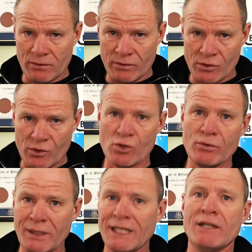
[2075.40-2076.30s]

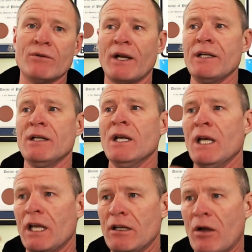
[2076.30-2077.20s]
zoom in, right?
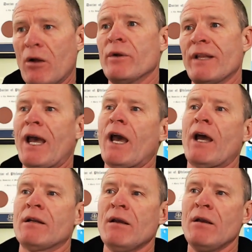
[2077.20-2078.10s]
And not only
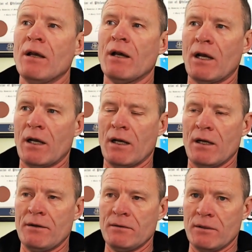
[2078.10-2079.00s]
that,
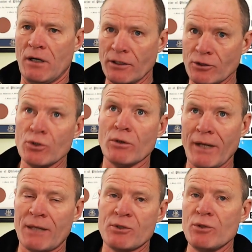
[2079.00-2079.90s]
uh, on Google
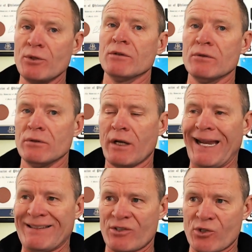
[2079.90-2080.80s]
Maps, you can look
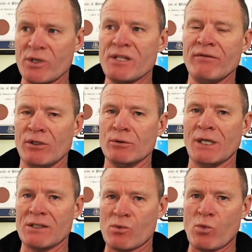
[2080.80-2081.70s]
at Street View
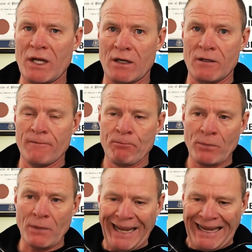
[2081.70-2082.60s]
as well,
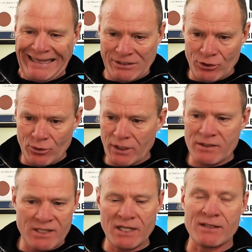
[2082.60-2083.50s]
and you can
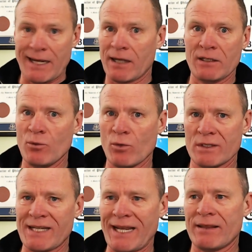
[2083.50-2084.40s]
see exactly
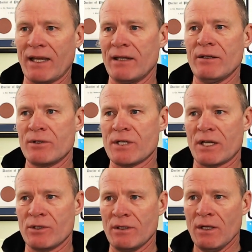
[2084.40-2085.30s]
what's at that intersection